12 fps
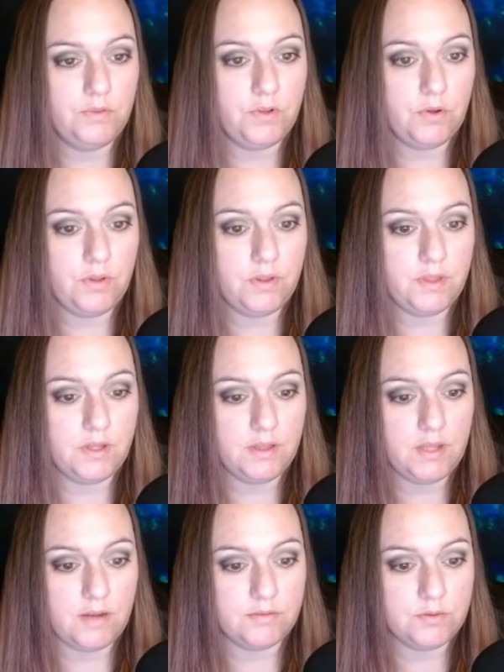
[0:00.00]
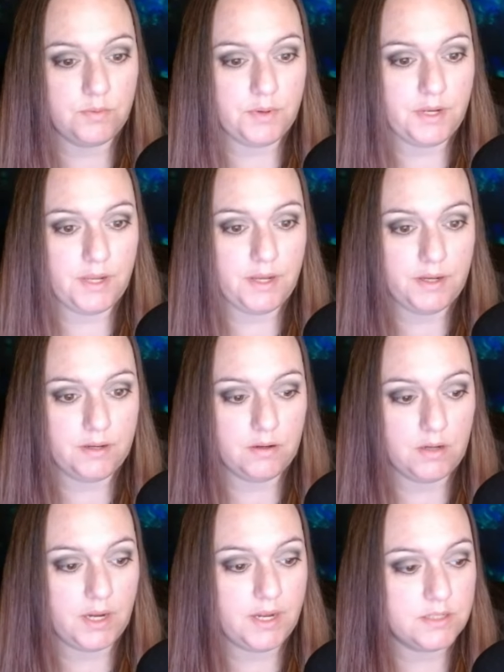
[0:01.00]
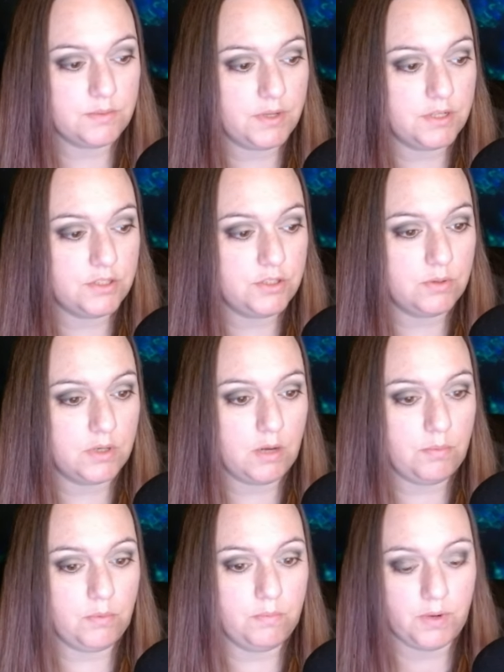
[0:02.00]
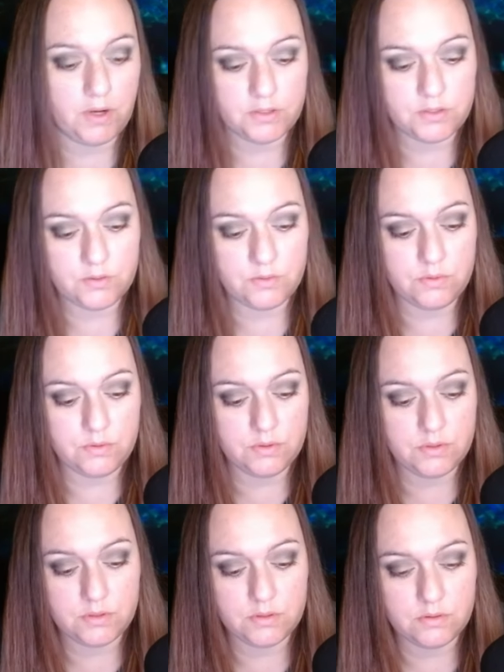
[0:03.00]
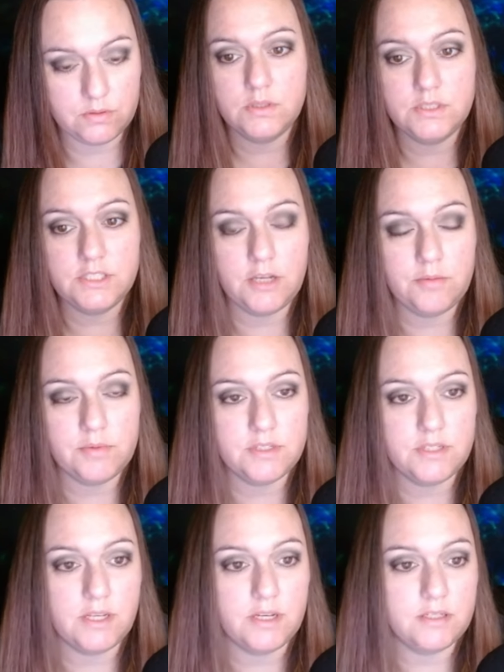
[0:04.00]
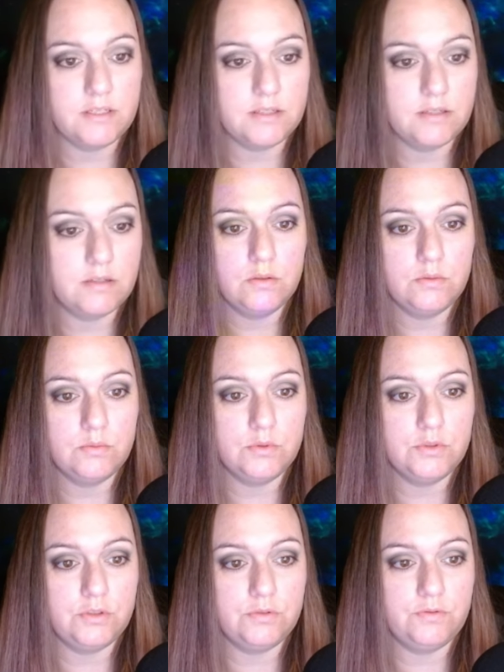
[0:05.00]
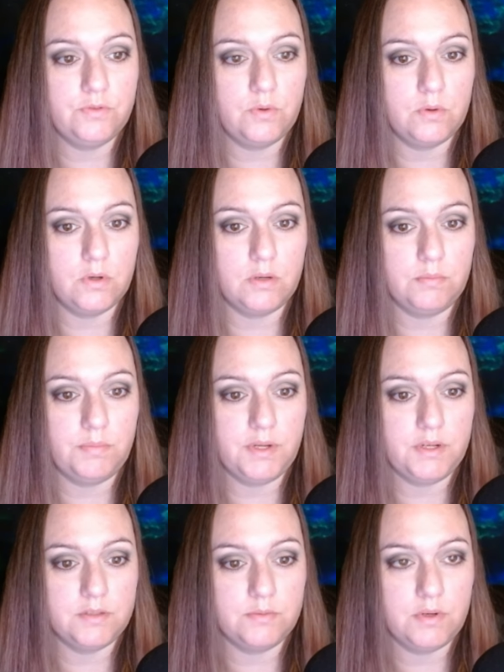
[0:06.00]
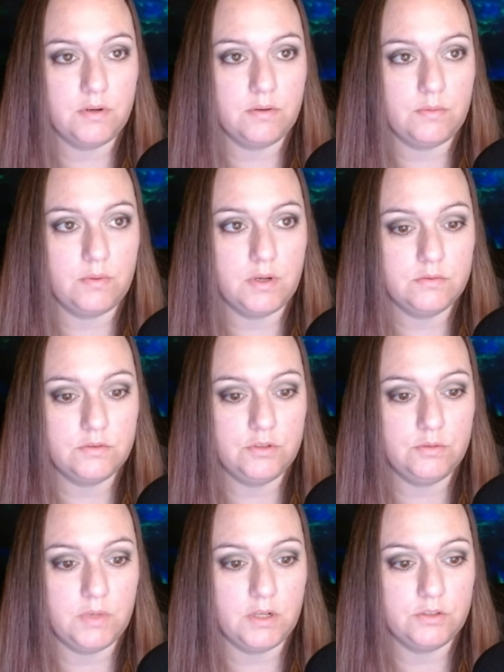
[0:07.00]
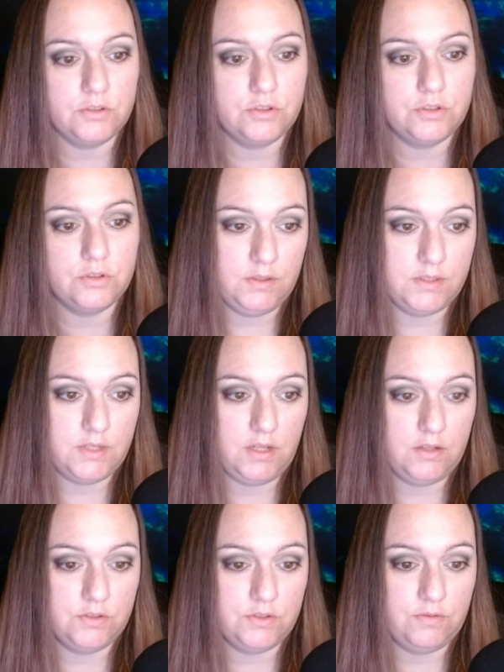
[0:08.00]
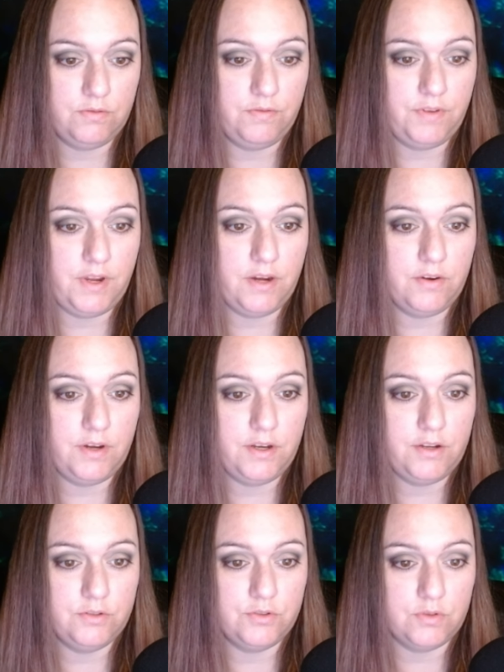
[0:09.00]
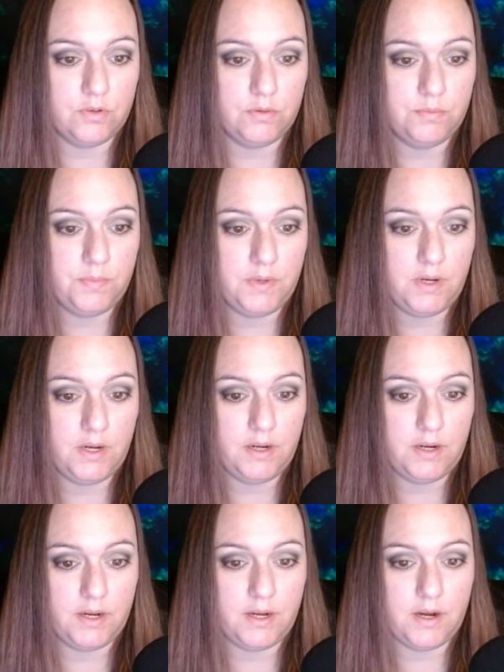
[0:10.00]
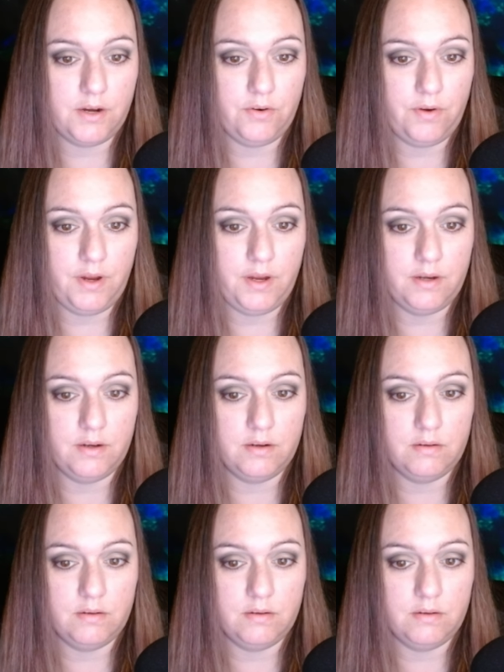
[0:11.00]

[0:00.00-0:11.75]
only thing left we need, I guess we could do a couple bar stools, same as this. We'll do 4 because we don't want too much. colors are very neutral, but I got green.